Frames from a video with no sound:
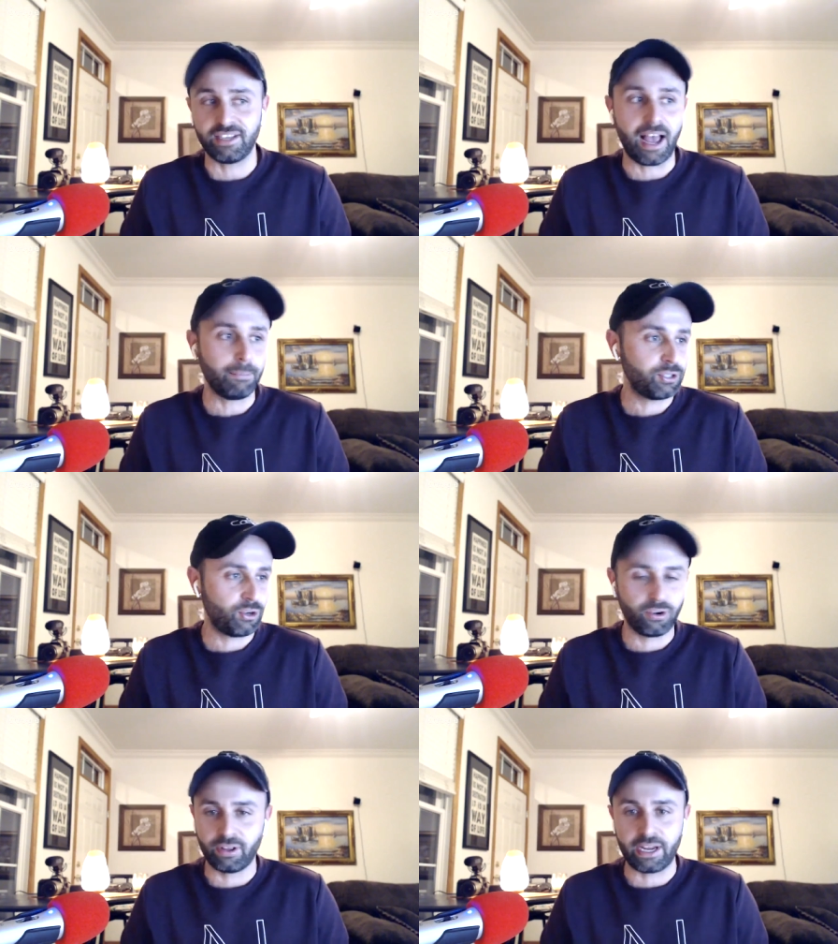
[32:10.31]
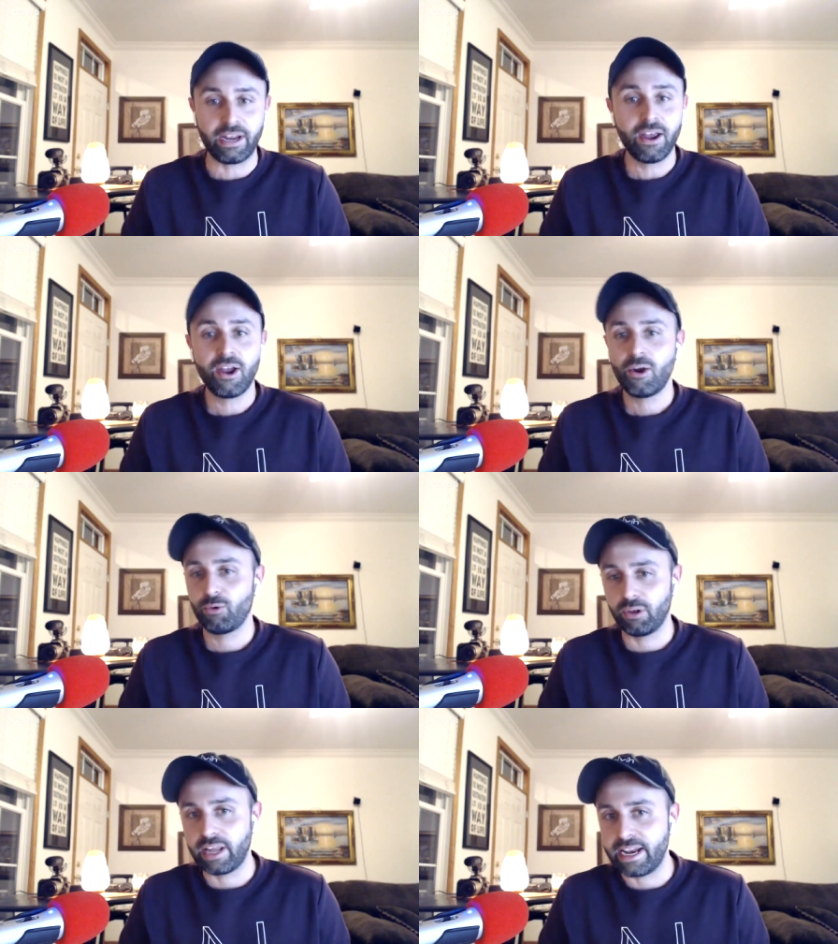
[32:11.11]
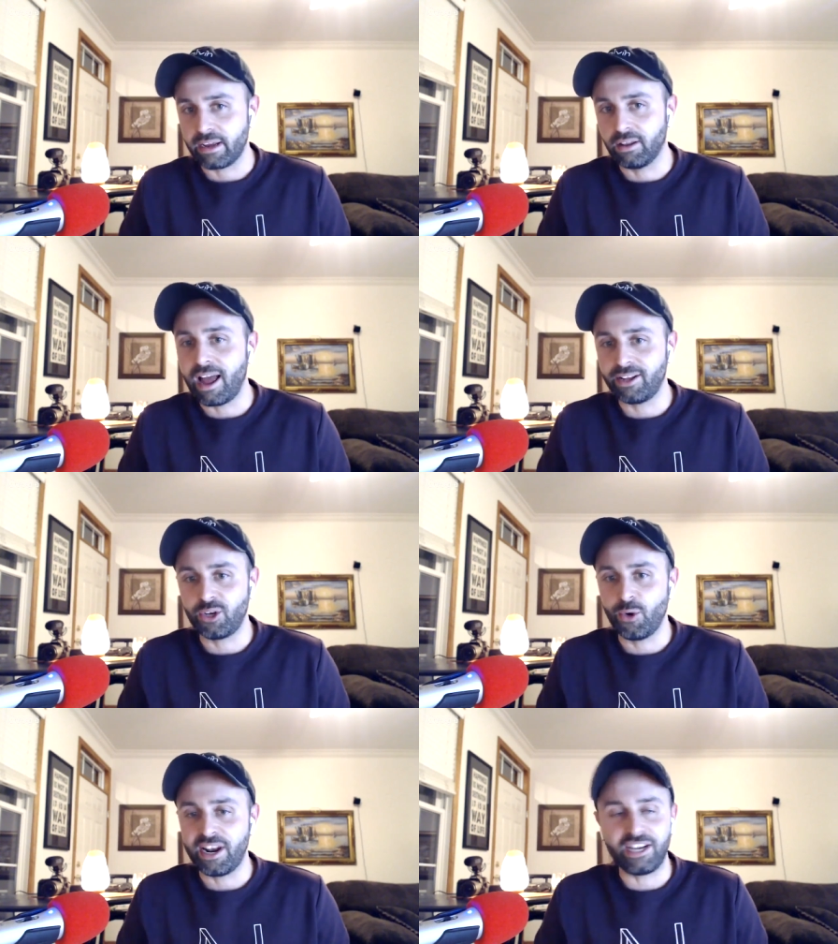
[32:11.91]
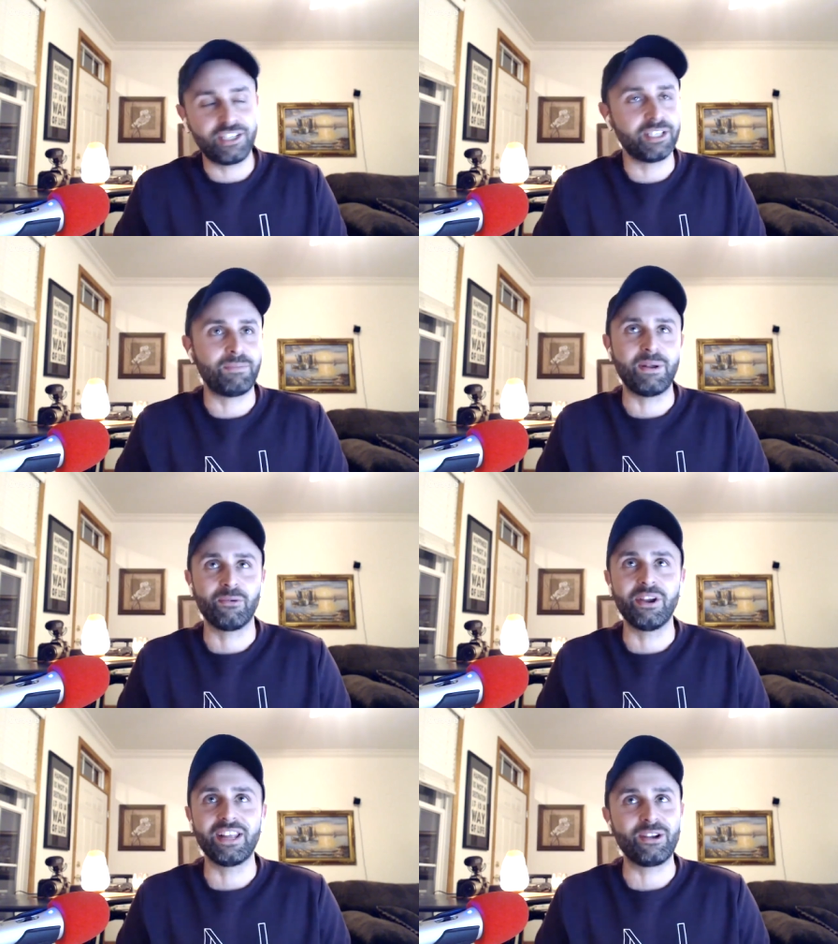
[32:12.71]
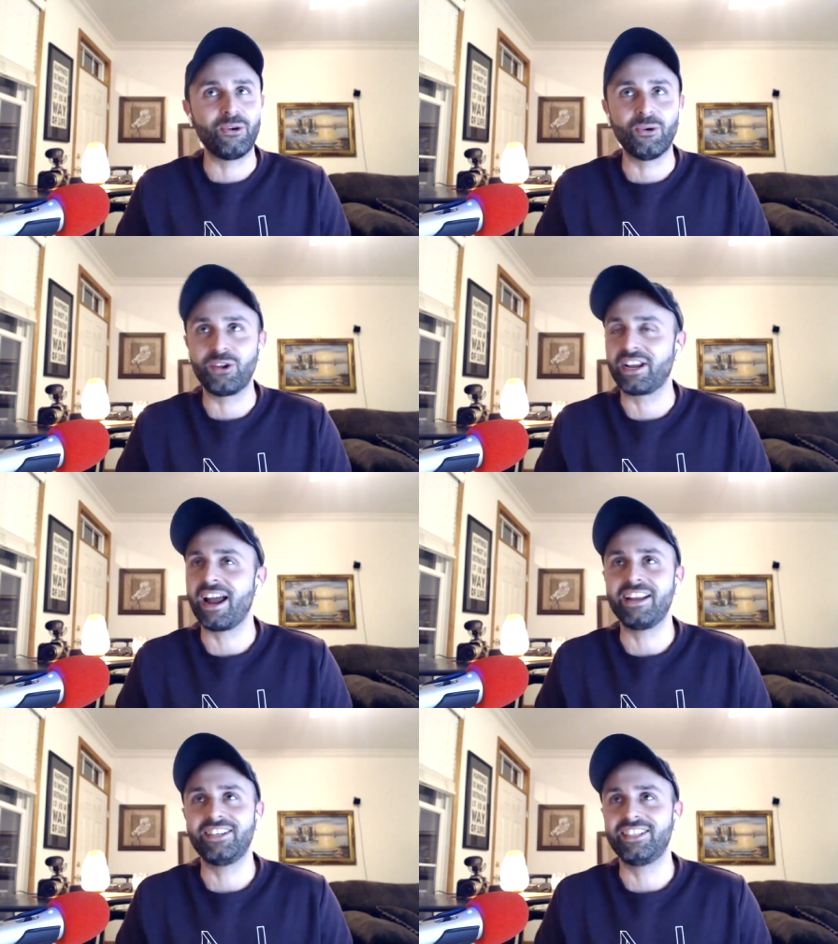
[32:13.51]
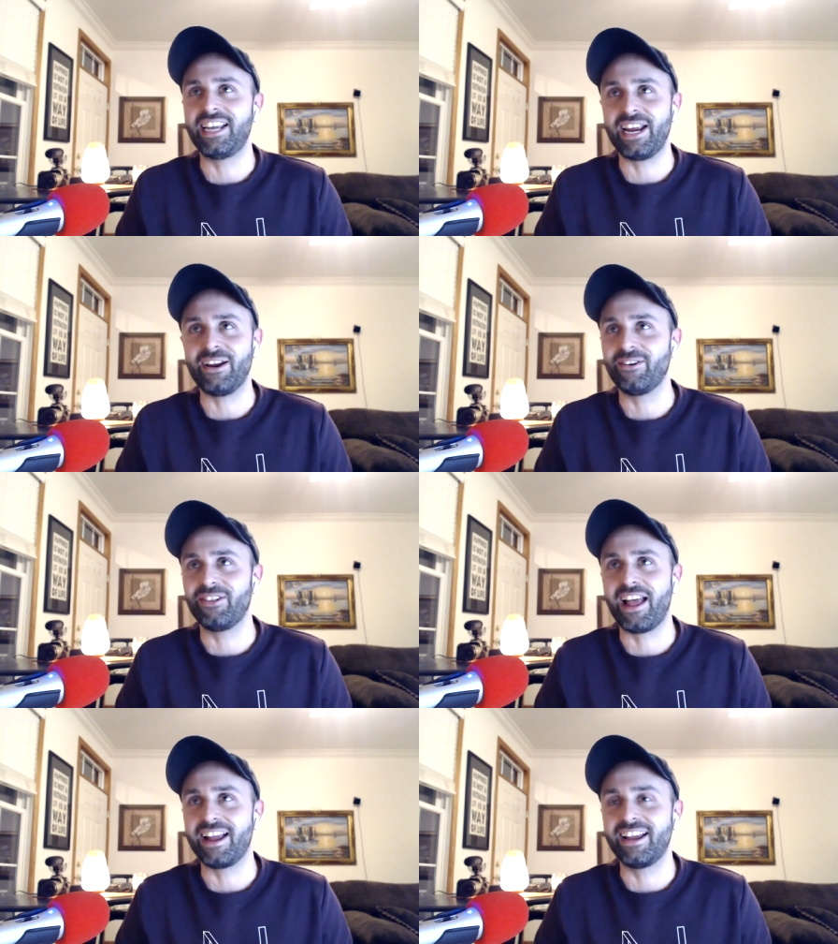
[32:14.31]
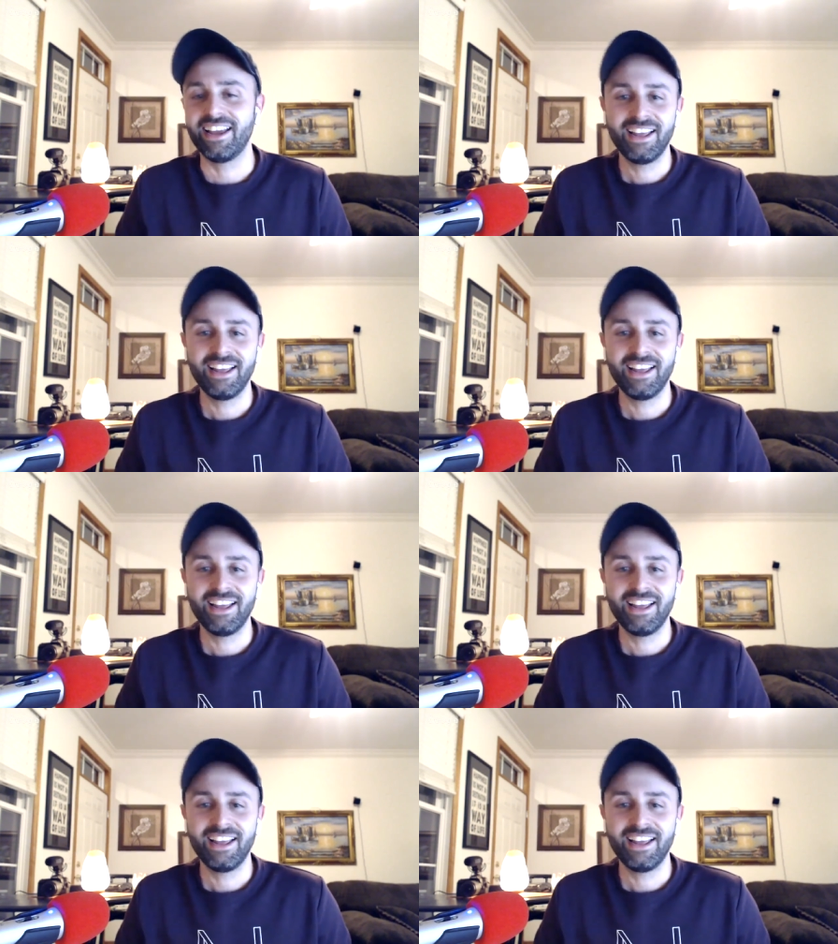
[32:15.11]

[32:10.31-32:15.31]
I'm certainly relating a lot to it. And it's just been really cool to kind of just hear like,